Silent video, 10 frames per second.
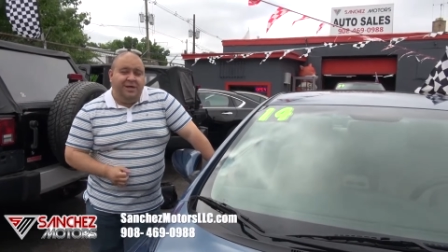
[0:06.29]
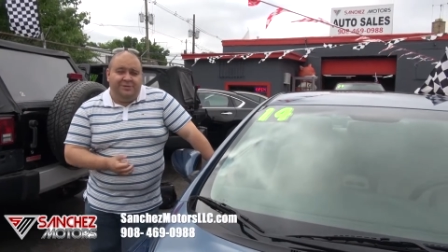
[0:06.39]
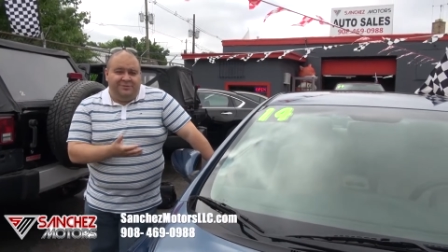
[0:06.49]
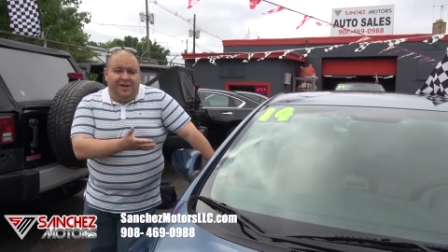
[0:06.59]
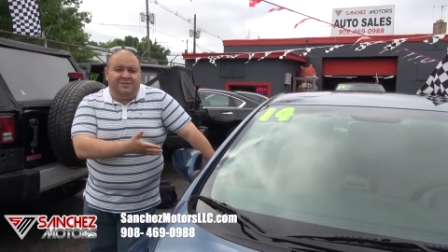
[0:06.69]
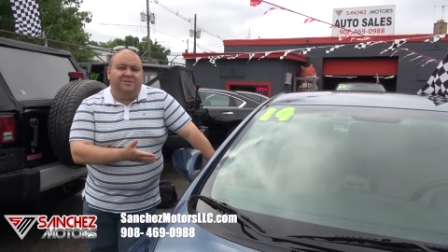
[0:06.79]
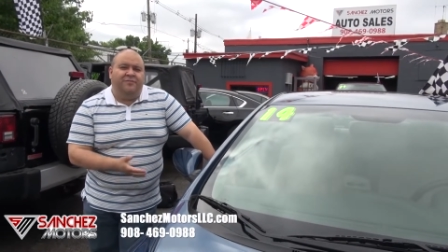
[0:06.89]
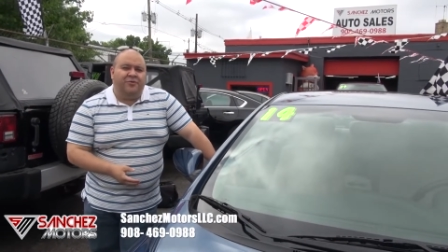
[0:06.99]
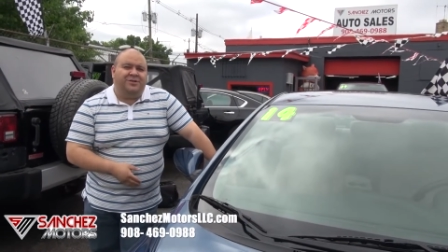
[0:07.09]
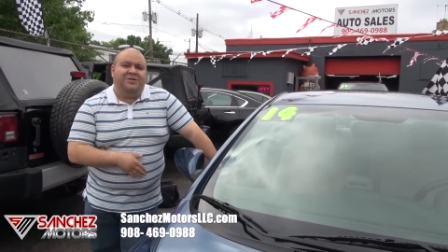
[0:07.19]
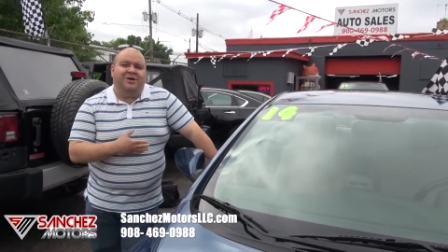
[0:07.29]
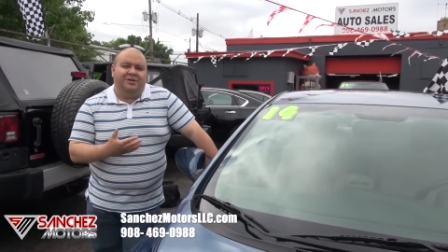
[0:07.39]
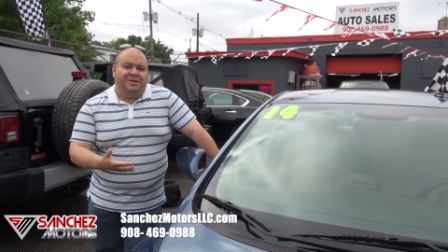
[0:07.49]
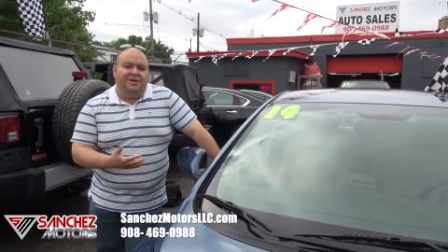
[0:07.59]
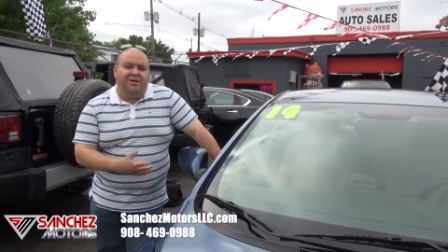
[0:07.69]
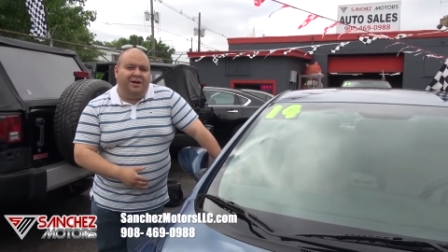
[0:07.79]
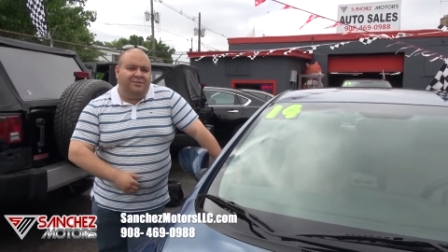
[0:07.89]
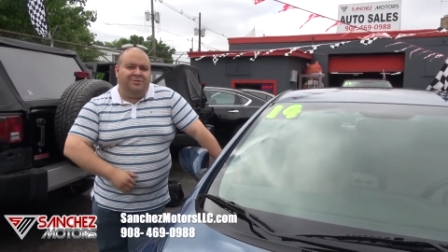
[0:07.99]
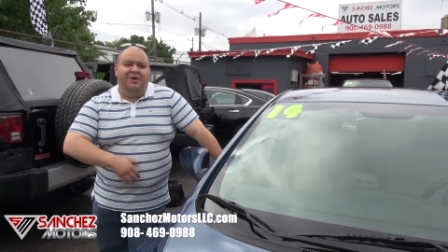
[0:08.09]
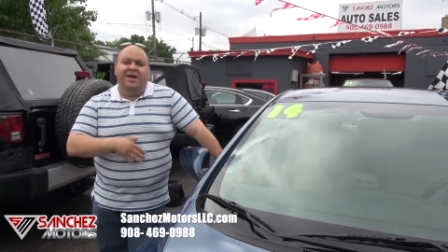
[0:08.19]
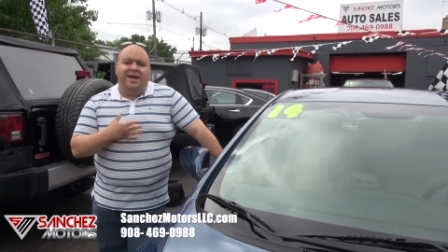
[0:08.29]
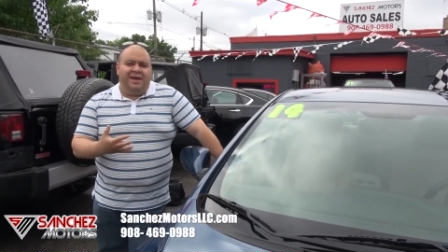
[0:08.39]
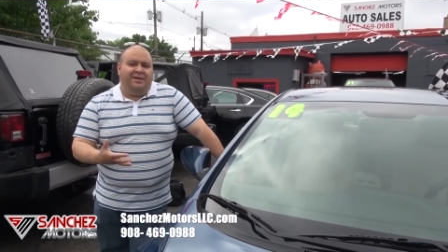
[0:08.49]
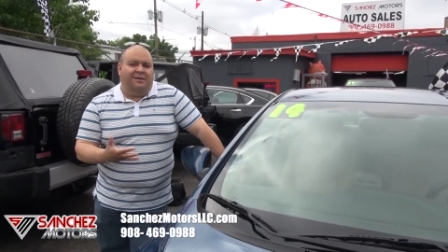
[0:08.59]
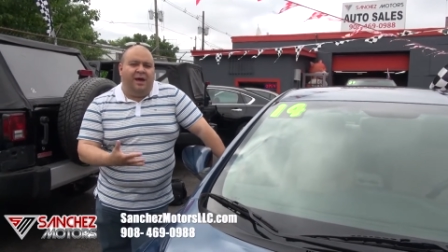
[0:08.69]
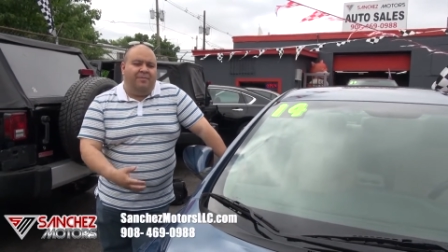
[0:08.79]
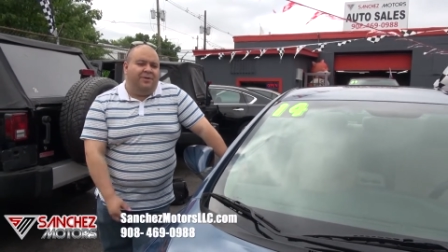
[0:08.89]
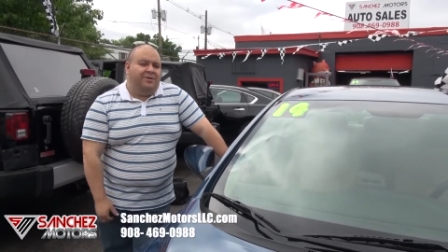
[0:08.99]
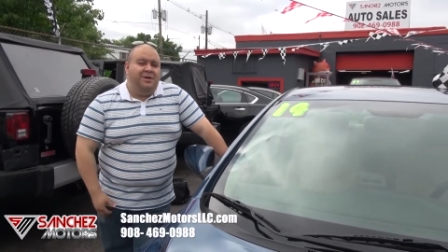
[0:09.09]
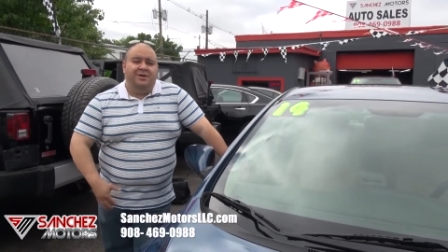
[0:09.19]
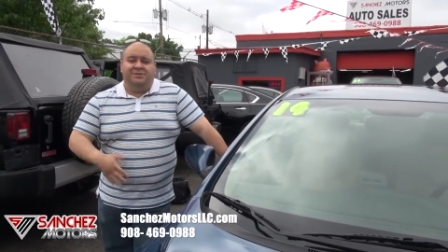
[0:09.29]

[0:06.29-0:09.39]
2014 Hyundai Elantra, economical.